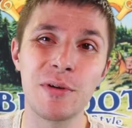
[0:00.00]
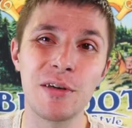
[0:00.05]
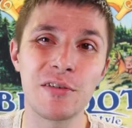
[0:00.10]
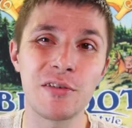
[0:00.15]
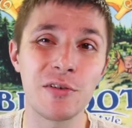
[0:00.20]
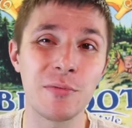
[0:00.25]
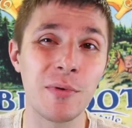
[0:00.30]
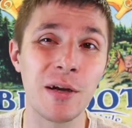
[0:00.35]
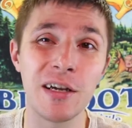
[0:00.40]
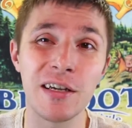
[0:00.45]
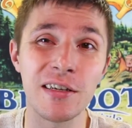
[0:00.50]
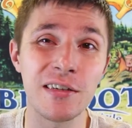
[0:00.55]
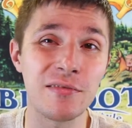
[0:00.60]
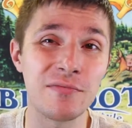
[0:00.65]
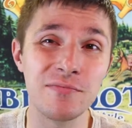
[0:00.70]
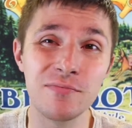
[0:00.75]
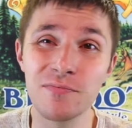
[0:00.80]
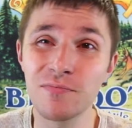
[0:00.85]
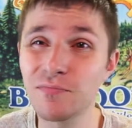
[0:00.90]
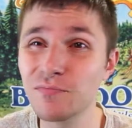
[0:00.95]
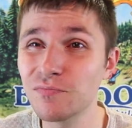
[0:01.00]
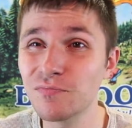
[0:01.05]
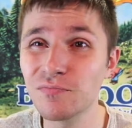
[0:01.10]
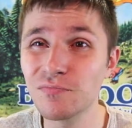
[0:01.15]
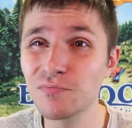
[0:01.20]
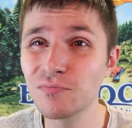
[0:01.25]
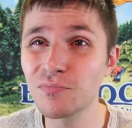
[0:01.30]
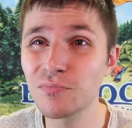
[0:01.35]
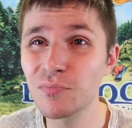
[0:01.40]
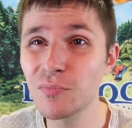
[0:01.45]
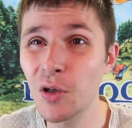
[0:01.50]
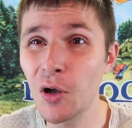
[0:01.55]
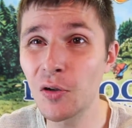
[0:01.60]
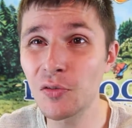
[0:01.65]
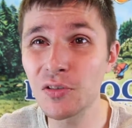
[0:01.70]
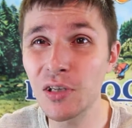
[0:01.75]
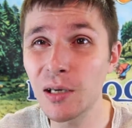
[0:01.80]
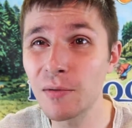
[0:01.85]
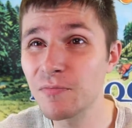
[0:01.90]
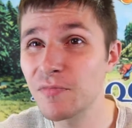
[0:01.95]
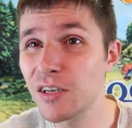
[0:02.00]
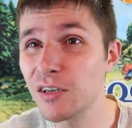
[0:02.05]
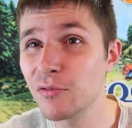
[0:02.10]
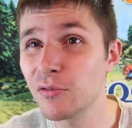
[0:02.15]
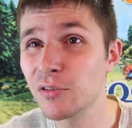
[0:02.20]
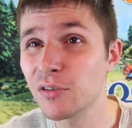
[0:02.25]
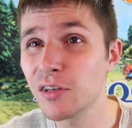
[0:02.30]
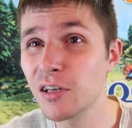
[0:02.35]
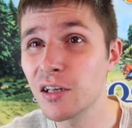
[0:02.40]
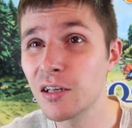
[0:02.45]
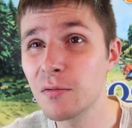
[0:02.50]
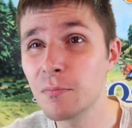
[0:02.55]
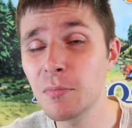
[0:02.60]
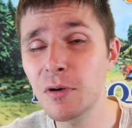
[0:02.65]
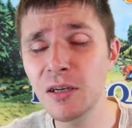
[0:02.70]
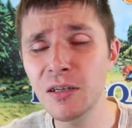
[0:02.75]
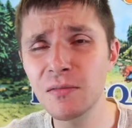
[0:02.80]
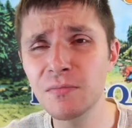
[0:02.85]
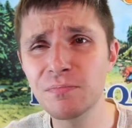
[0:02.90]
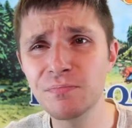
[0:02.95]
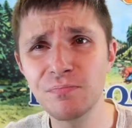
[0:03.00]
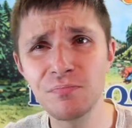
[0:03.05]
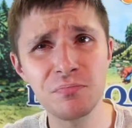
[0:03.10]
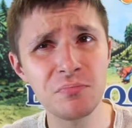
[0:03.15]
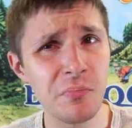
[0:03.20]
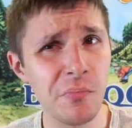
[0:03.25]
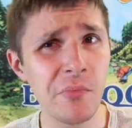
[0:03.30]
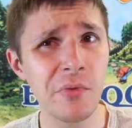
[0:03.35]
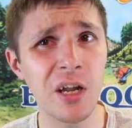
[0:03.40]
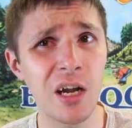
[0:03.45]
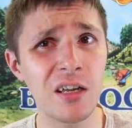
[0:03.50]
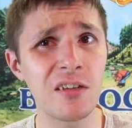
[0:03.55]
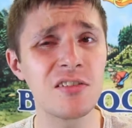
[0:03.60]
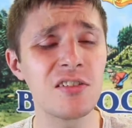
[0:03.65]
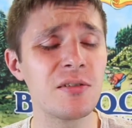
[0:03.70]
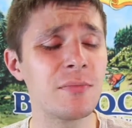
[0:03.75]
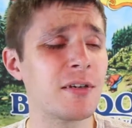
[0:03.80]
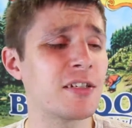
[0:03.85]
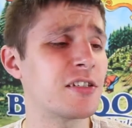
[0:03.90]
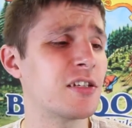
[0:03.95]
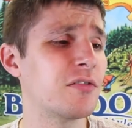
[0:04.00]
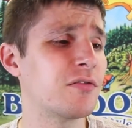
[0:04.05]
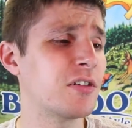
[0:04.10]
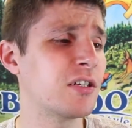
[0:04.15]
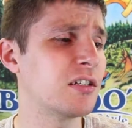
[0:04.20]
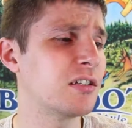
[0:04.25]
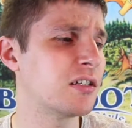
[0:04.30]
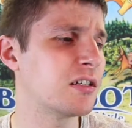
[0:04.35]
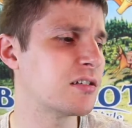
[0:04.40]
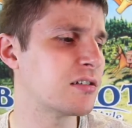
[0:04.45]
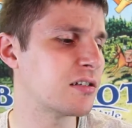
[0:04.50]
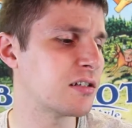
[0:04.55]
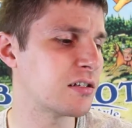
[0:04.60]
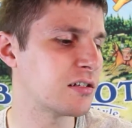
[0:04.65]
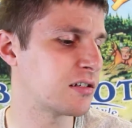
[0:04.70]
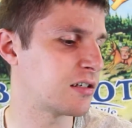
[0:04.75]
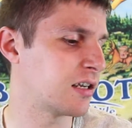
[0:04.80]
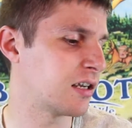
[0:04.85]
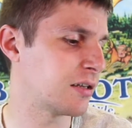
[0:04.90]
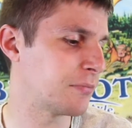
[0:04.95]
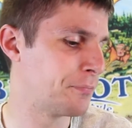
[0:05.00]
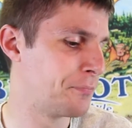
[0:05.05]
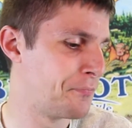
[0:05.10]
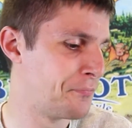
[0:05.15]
tomatoes are my all-time favorite thing, but I can see myself eating these things again.